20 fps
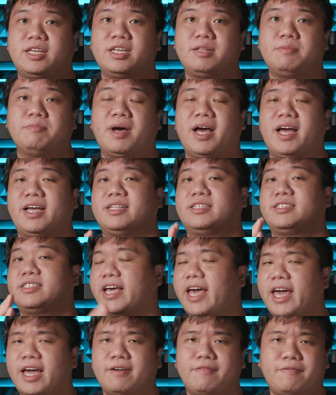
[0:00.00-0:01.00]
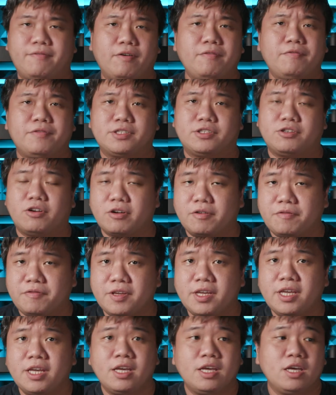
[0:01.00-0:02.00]
in my tech for
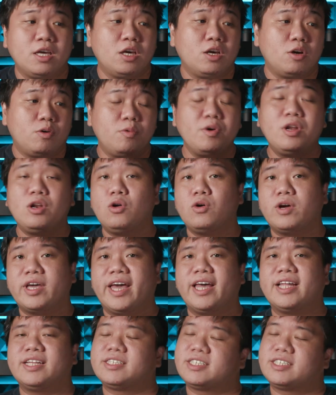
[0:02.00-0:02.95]
photography, we'll look at